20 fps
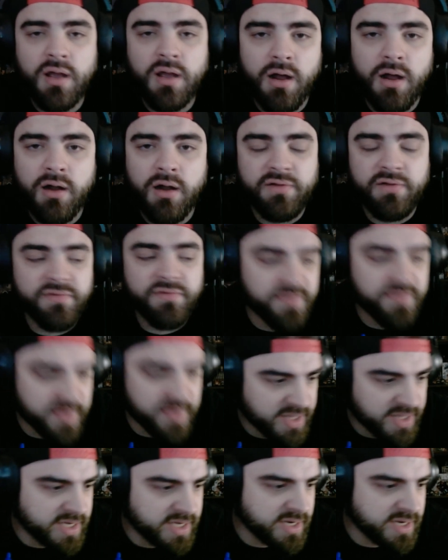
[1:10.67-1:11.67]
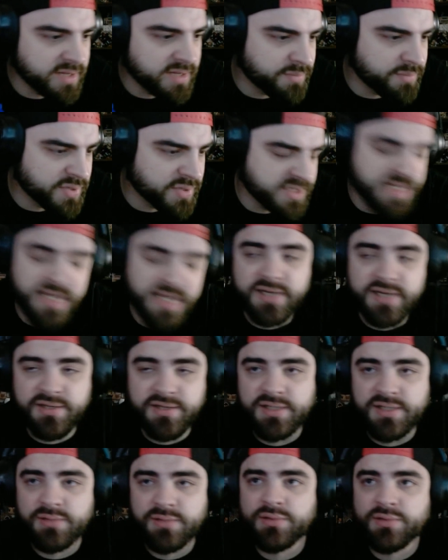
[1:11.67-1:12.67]
our villain pertaining to
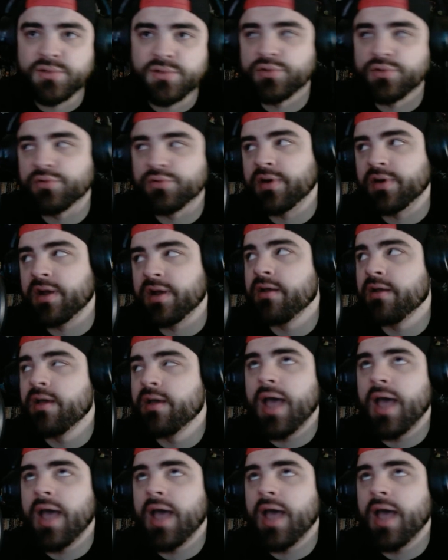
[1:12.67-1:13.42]
this one, Suzugure.